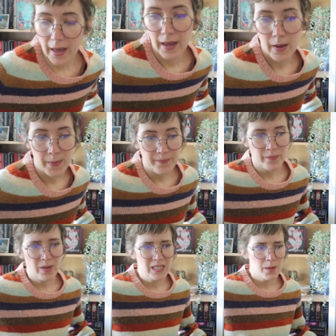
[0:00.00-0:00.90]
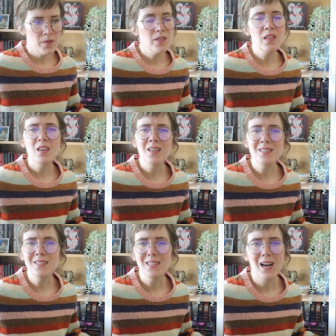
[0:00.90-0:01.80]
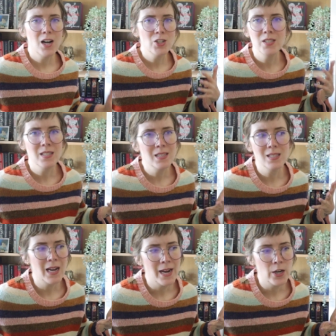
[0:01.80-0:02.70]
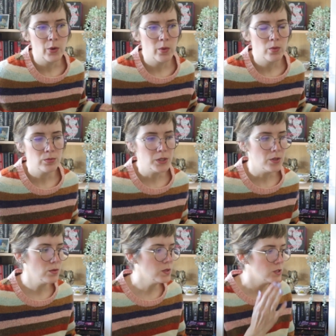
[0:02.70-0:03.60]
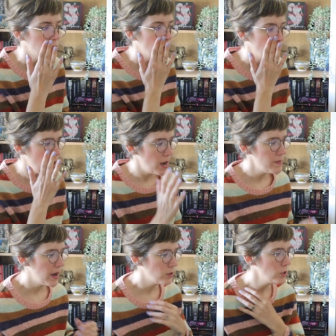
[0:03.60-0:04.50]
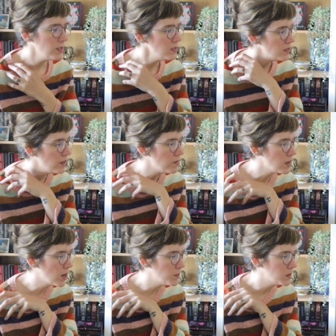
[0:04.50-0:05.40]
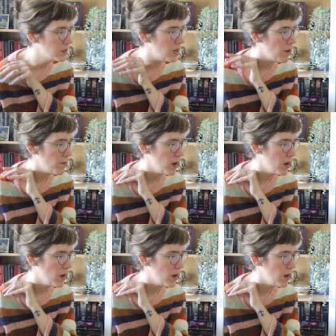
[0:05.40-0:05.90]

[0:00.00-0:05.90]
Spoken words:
But some of the things are just things that I know I won't use, so I'm actually saving up stuff,